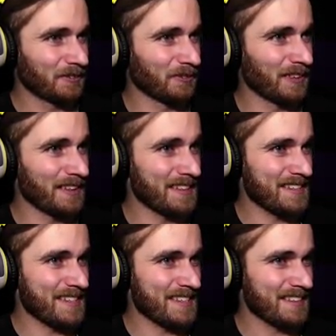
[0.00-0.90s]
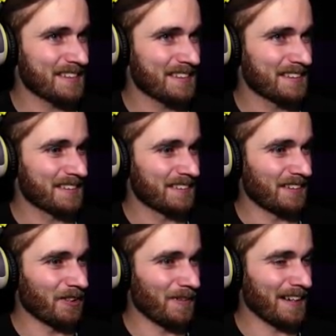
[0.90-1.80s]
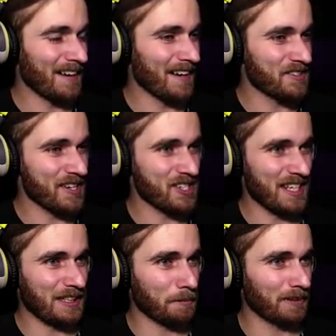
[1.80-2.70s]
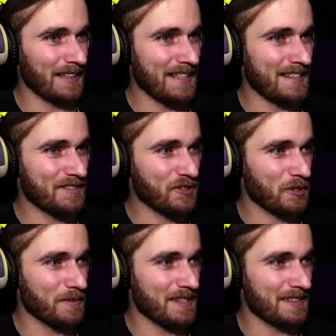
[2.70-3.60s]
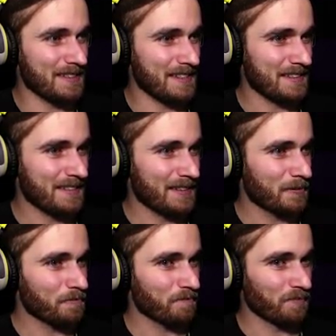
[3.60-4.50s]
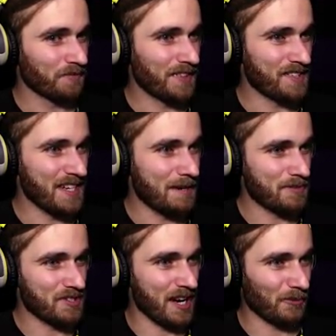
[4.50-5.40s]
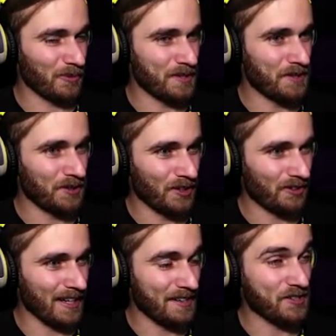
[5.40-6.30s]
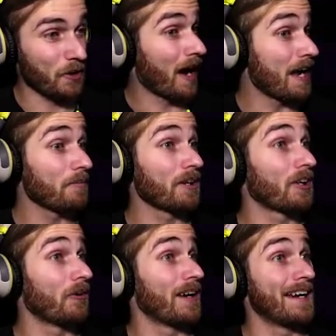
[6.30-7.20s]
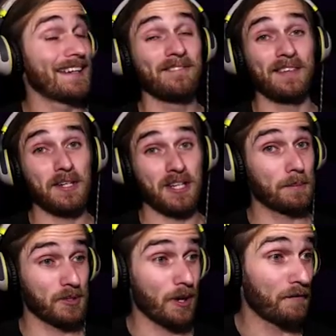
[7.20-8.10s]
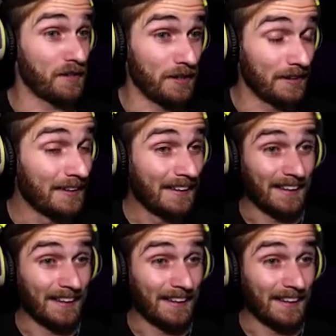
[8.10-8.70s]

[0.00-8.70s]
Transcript: What? Oh my gosh, you actually have to play an instrument? This game just got real. Okay, so I am gonna go ahead and finish the episode off here.